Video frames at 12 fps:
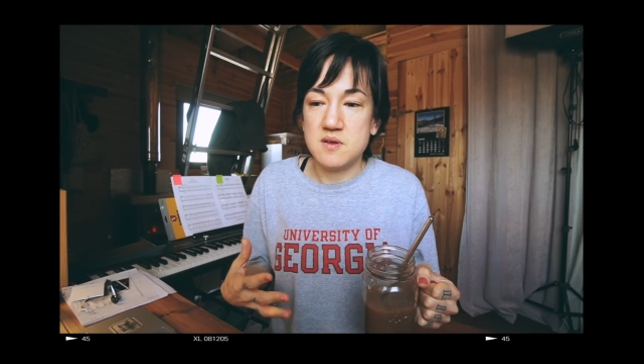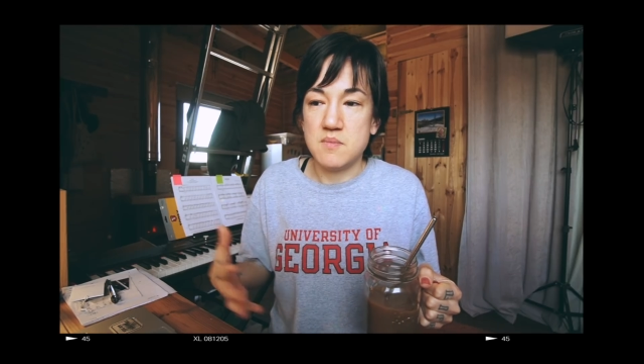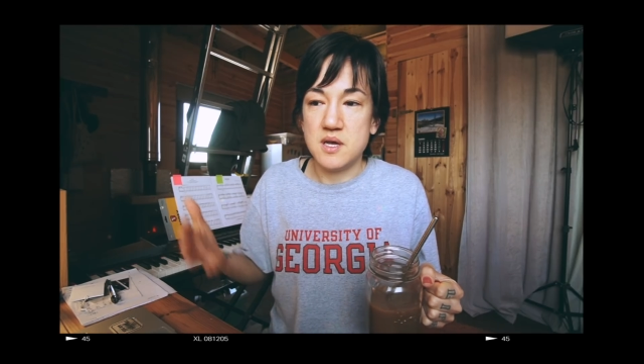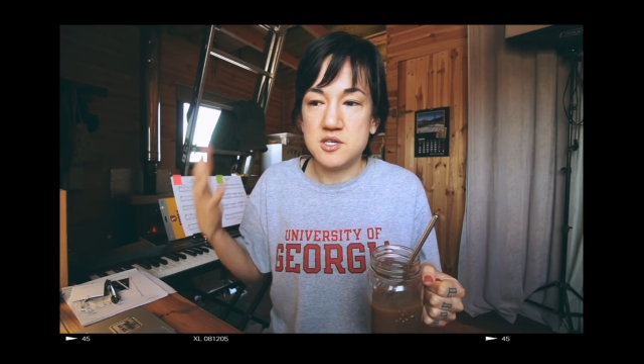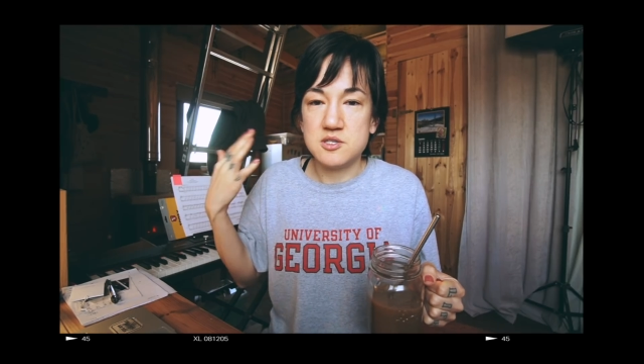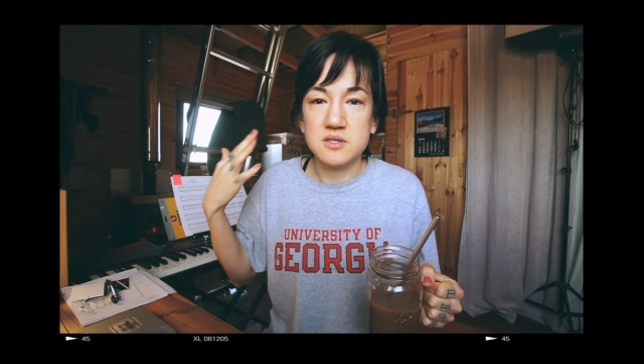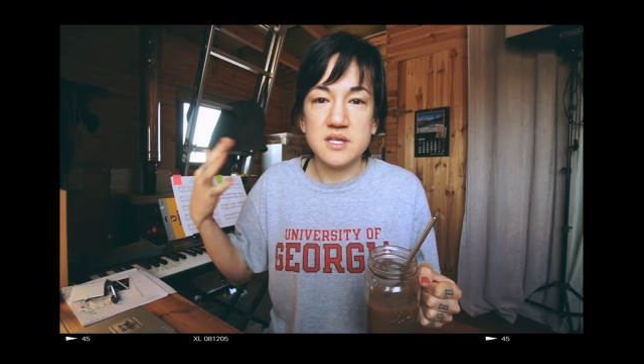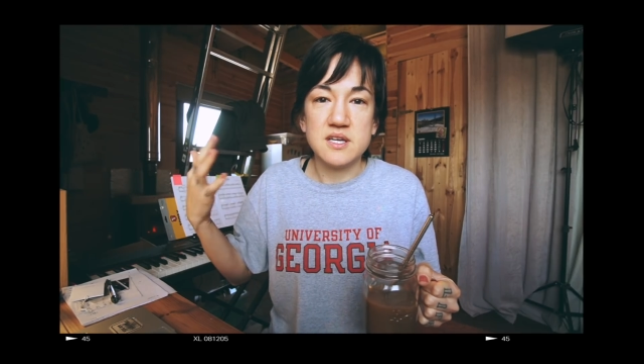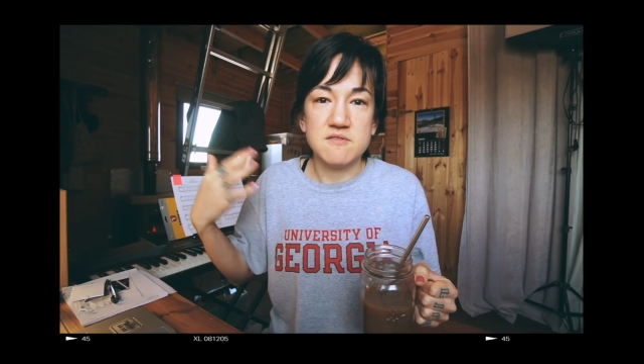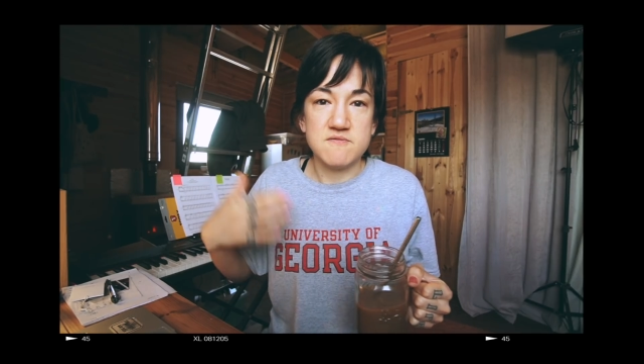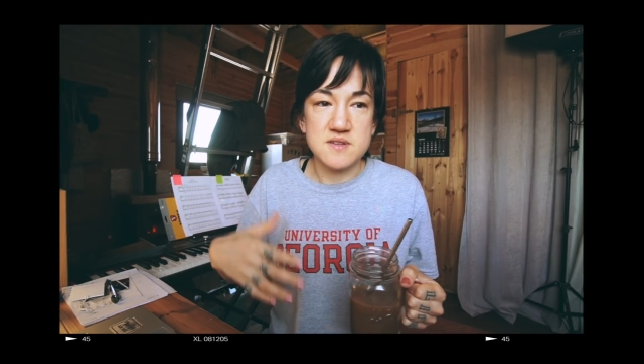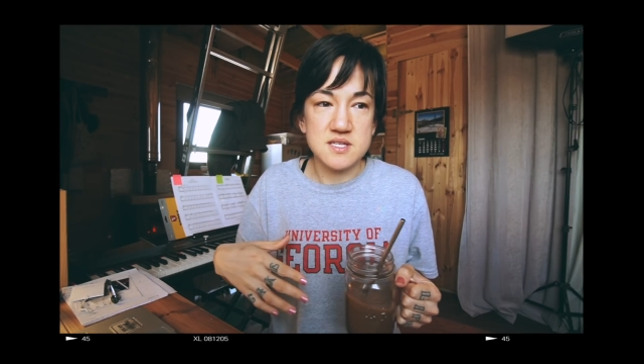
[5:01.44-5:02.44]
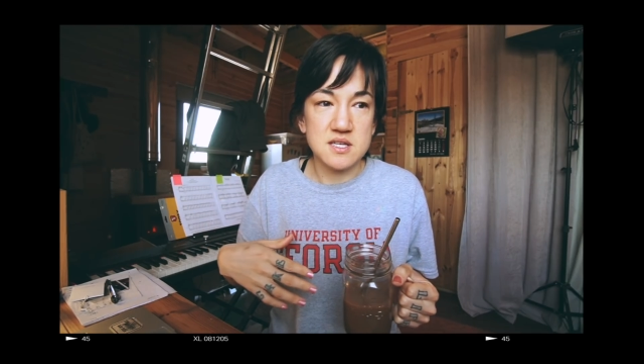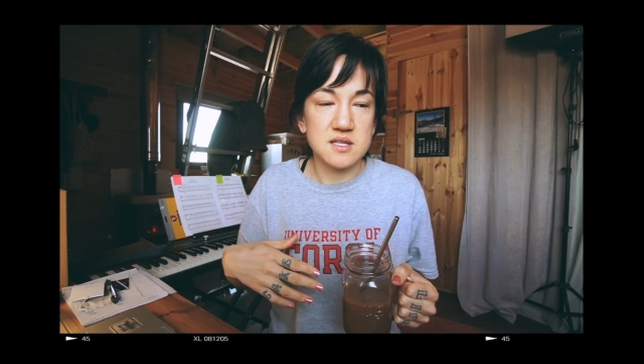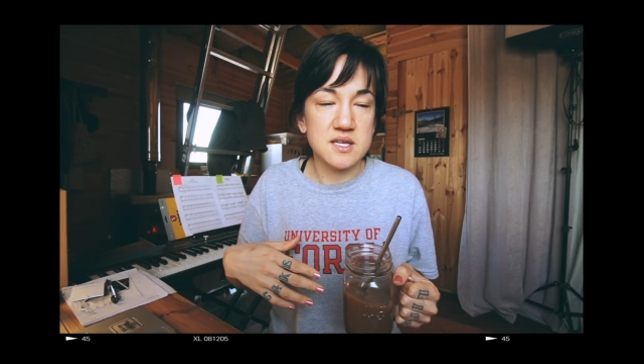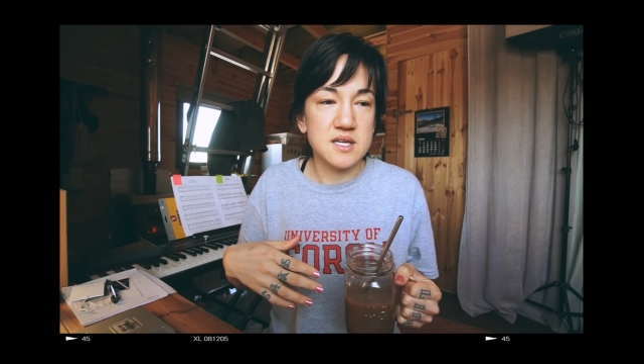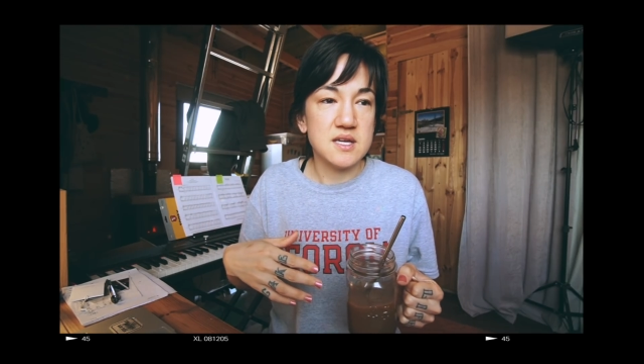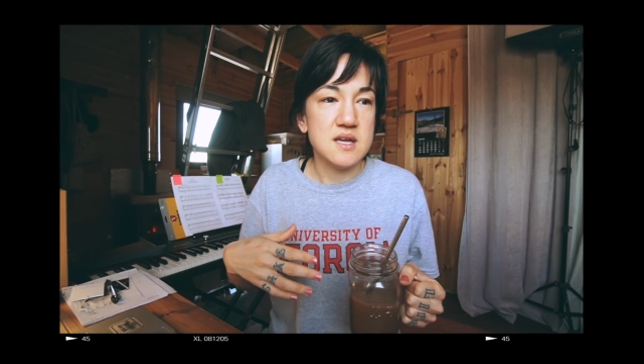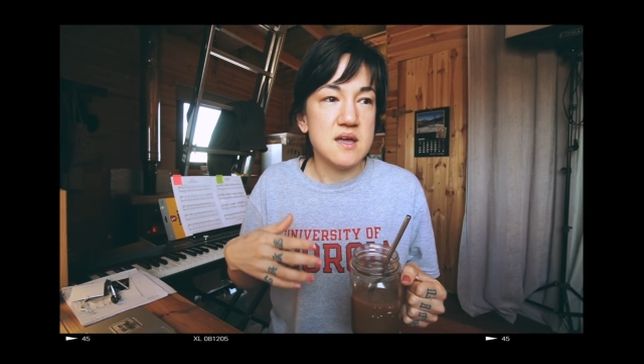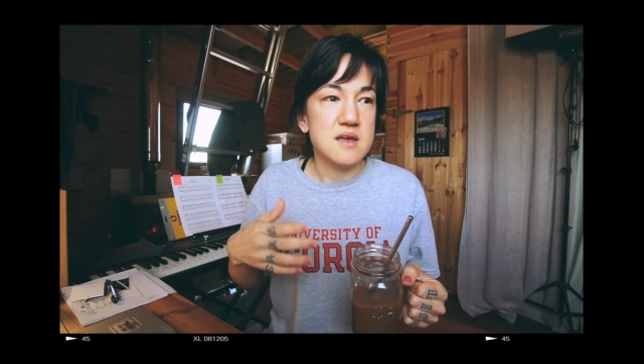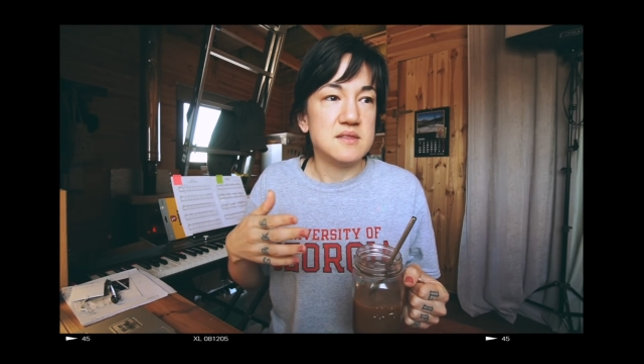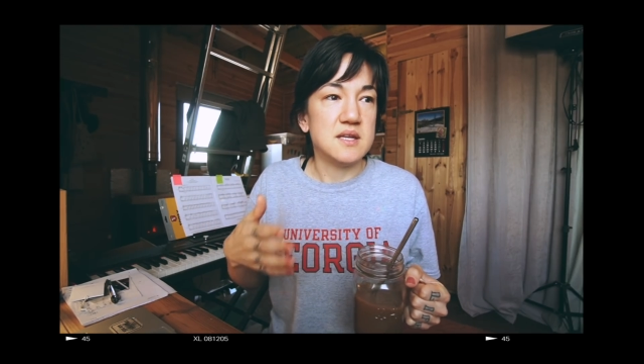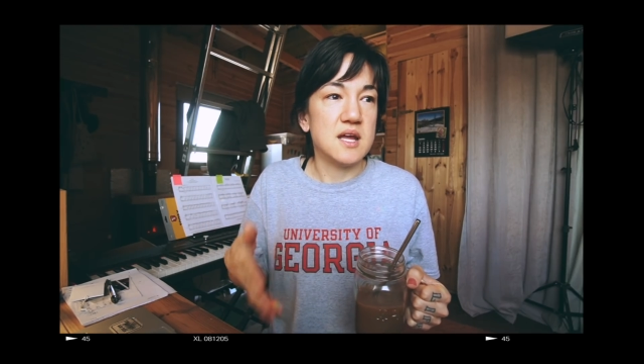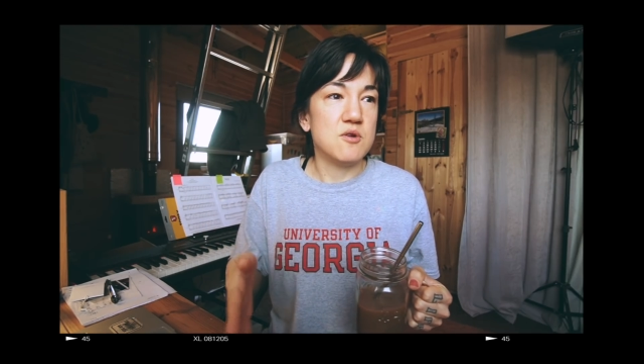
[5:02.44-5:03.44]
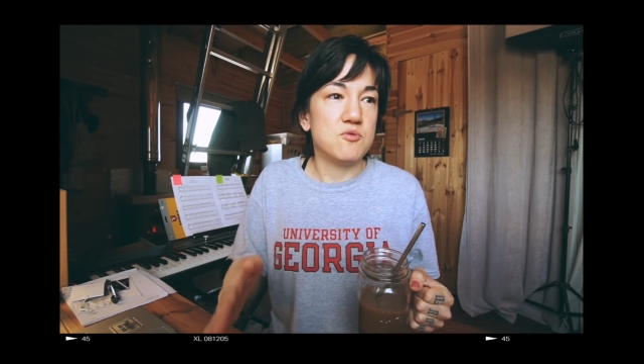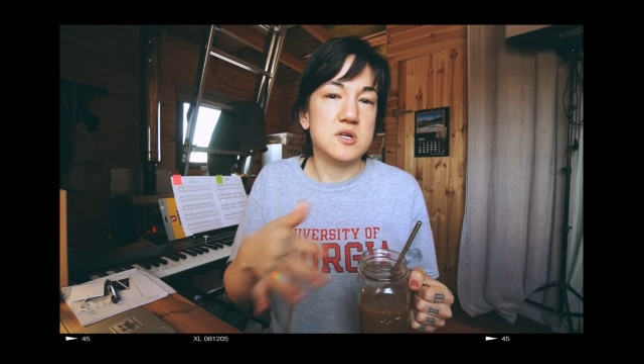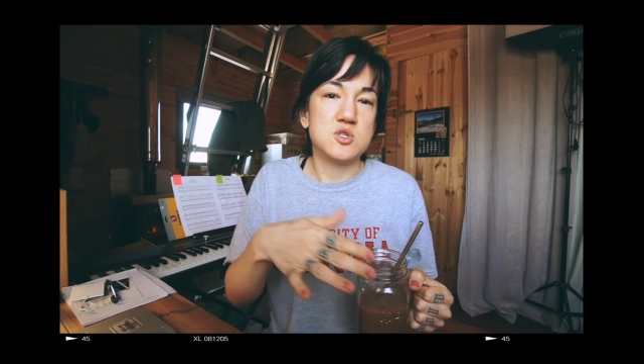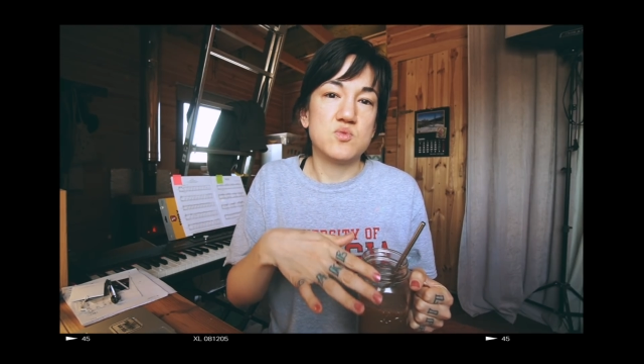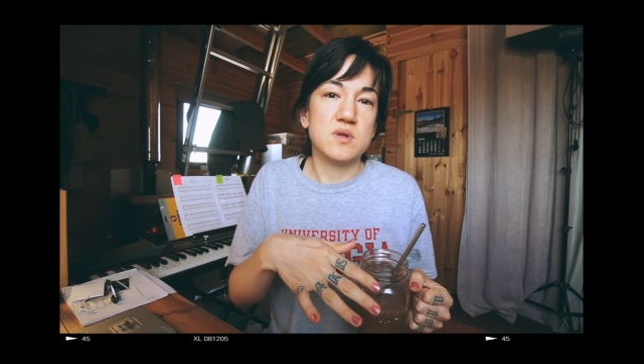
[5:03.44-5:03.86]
mentally and physically than I was